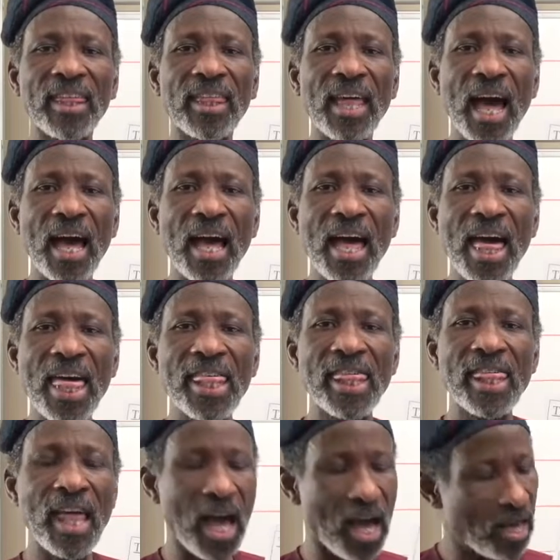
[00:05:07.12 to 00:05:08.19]
Tha,
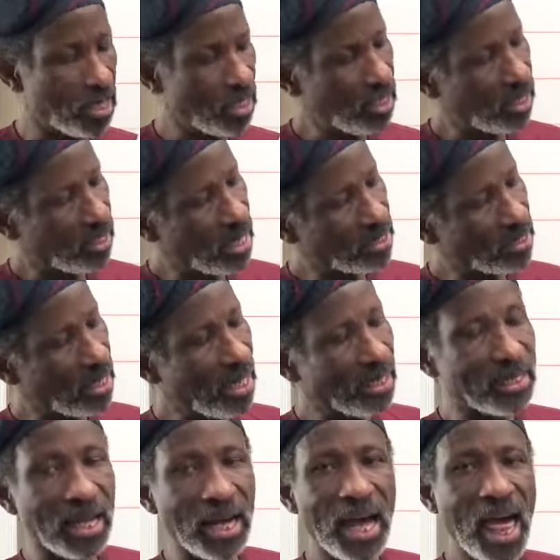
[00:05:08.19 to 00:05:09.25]
Tha. That's
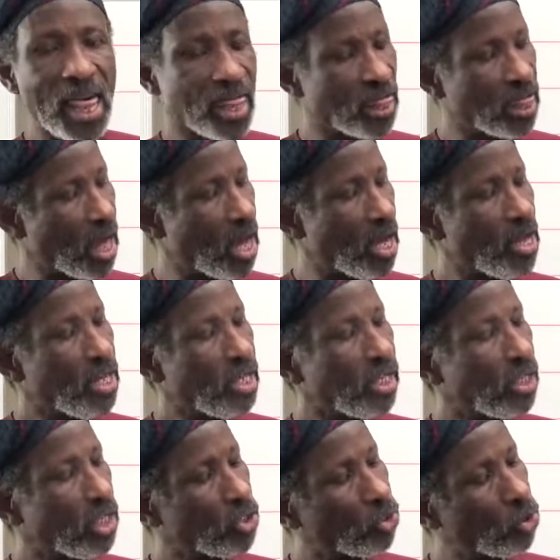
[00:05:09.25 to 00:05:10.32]
letter th.
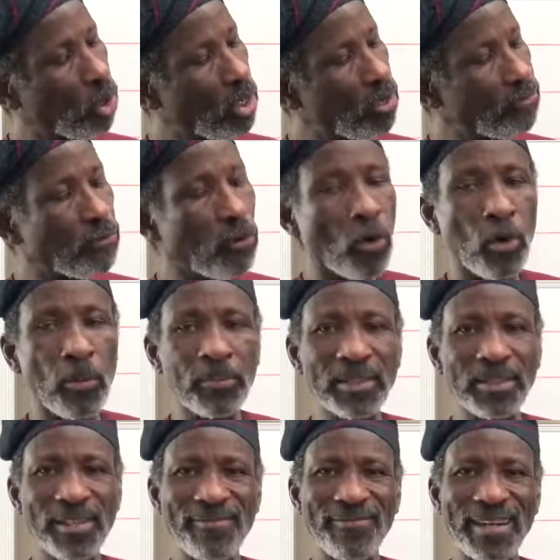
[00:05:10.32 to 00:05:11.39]
The joined form
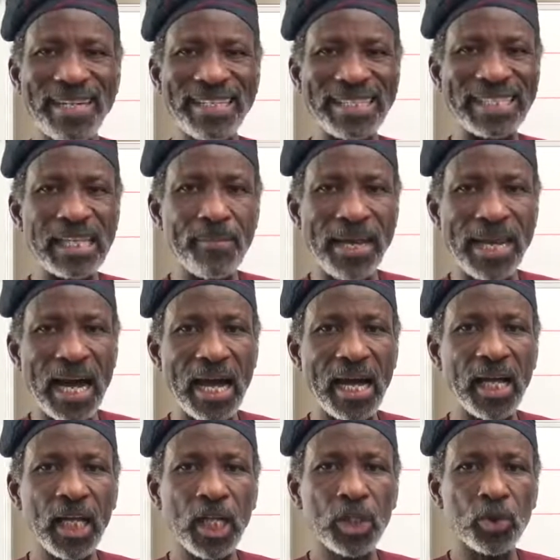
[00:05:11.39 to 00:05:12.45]
is very
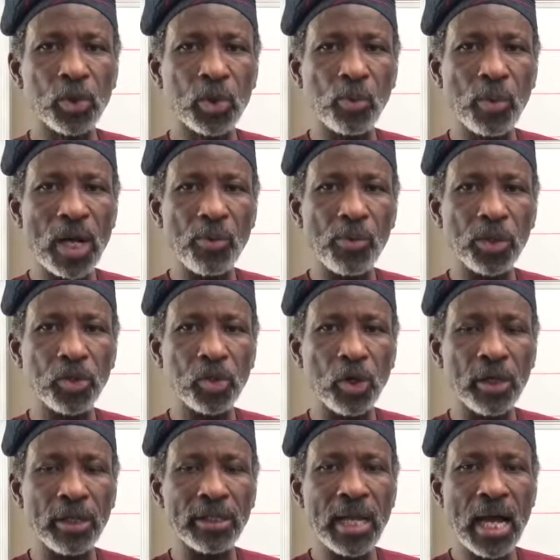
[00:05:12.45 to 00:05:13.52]
similar to the way we
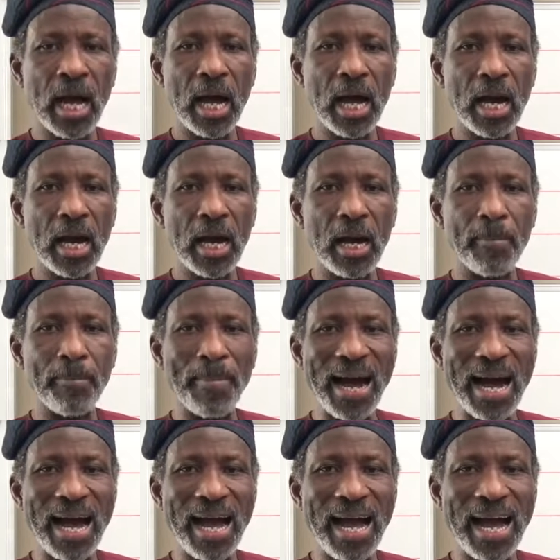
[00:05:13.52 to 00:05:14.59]
join
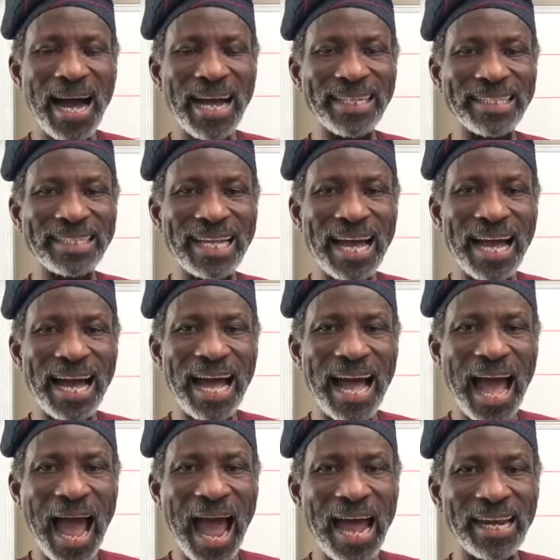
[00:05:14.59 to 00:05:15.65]
ba and ta
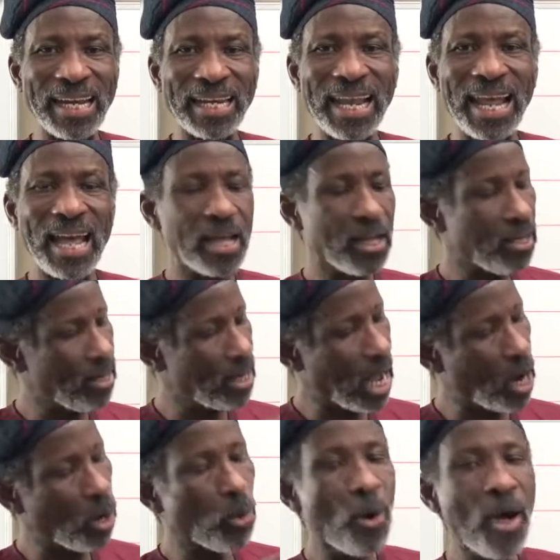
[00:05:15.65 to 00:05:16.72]
and
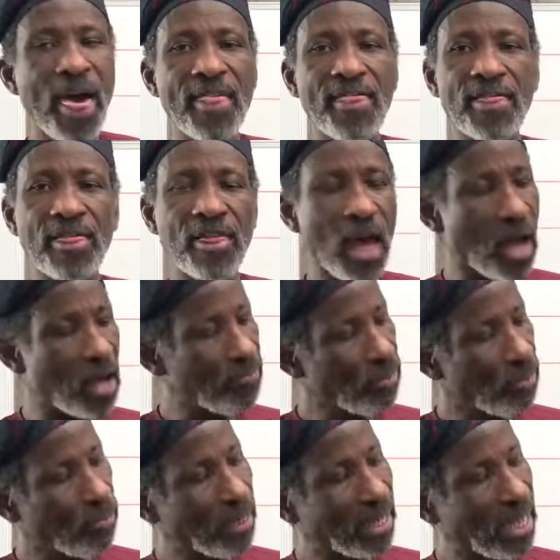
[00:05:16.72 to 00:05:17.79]
now th.
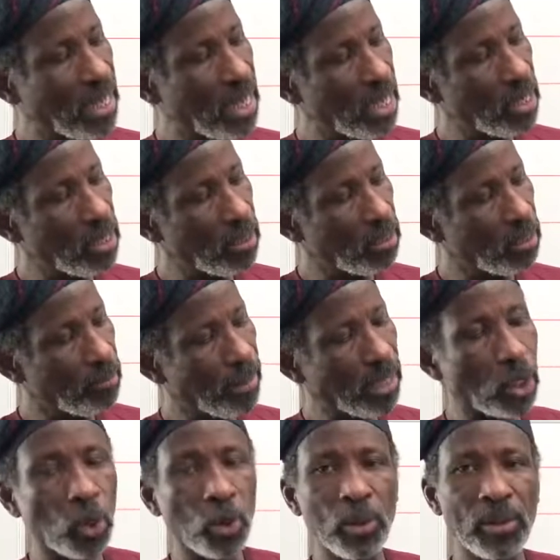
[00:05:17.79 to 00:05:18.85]
Beginning, the
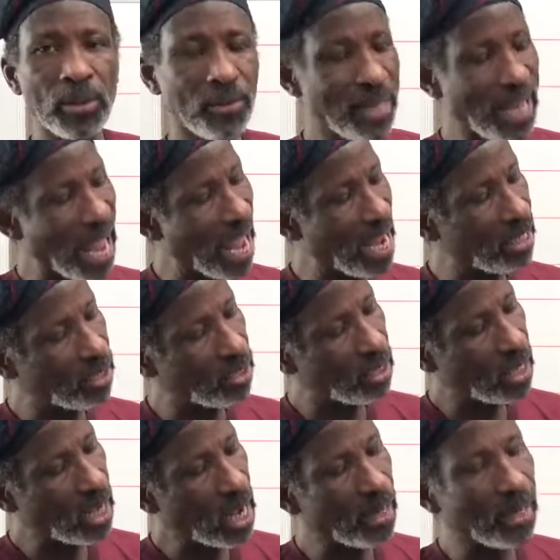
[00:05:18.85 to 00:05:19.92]
middle, the end,
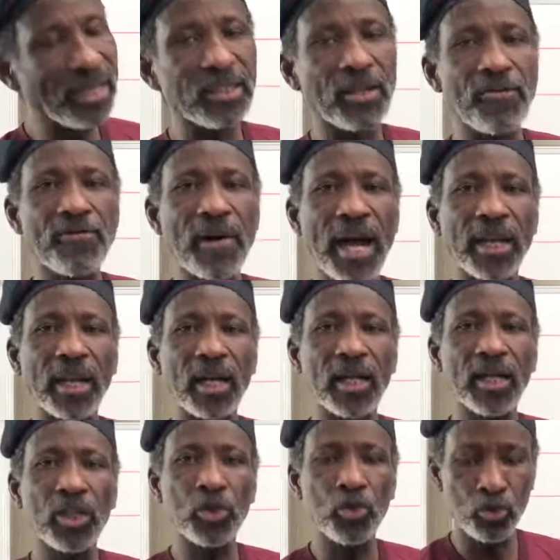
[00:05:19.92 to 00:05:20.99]
and that's the final
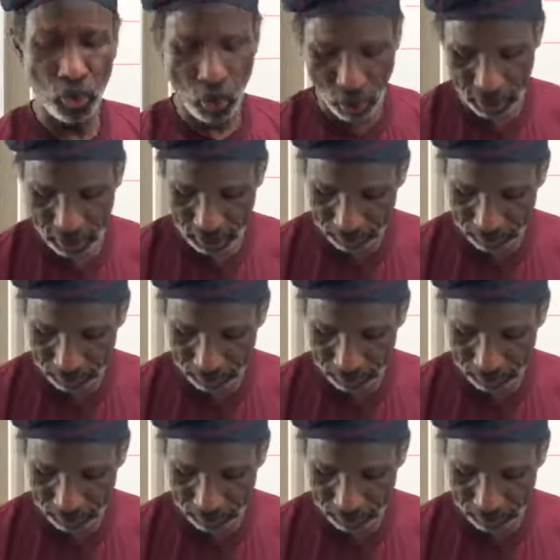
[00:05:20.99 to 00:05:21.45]
join.